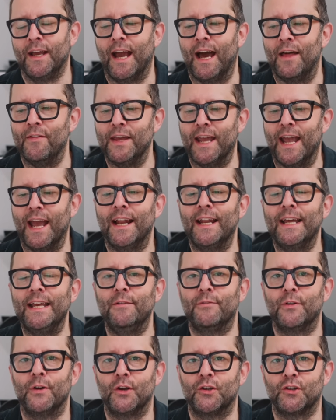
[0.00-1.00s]
And the
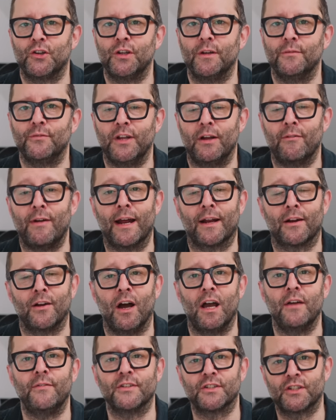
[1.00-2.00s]
LE version of Dirac
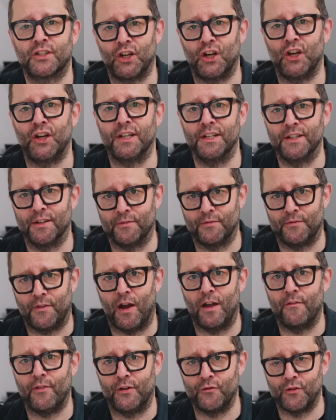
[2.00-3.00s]
Live is curtained at
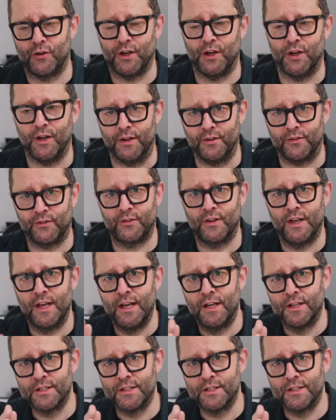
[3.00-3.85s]
500 hertz.